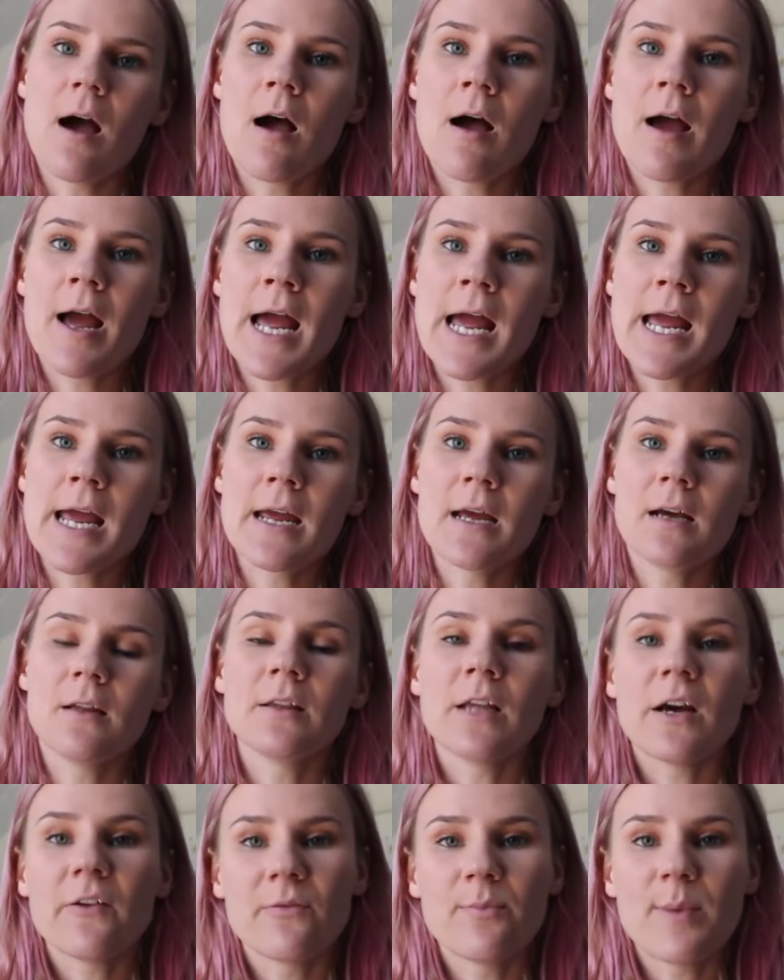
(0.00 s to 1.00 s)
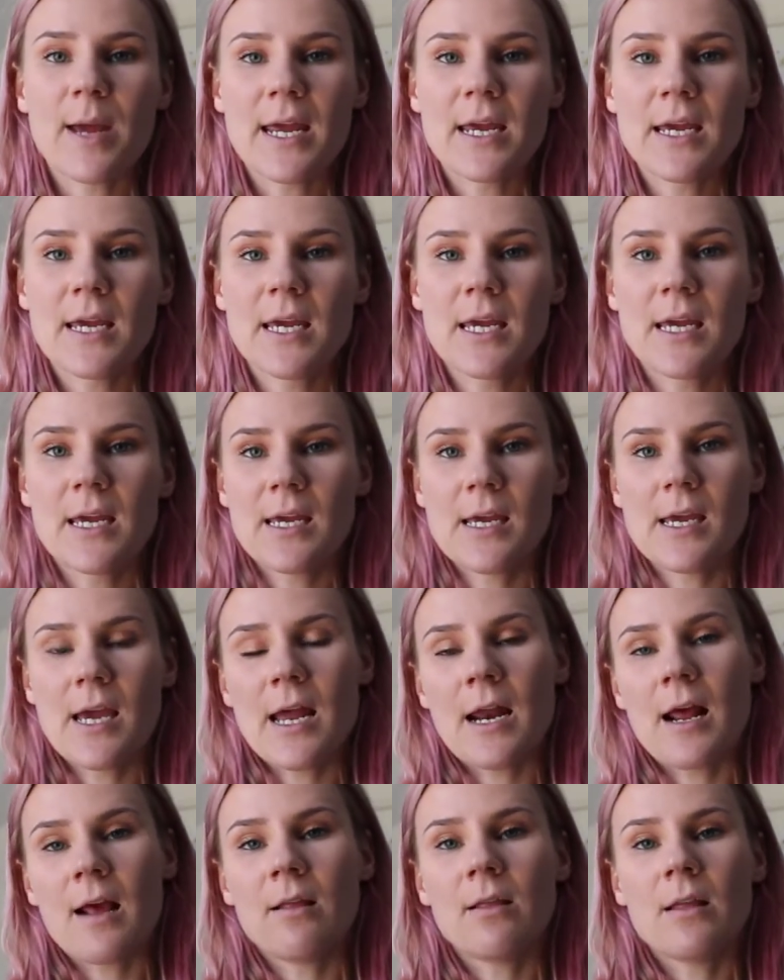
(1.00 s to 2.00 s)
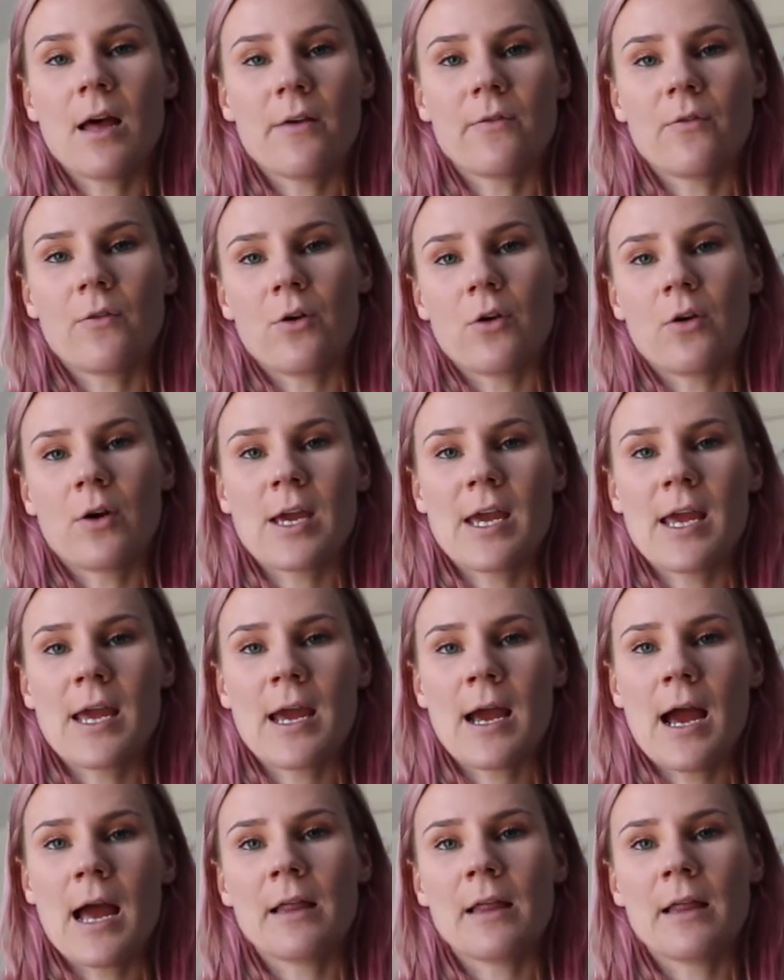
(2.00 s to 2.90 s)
I love baking and I love cooking.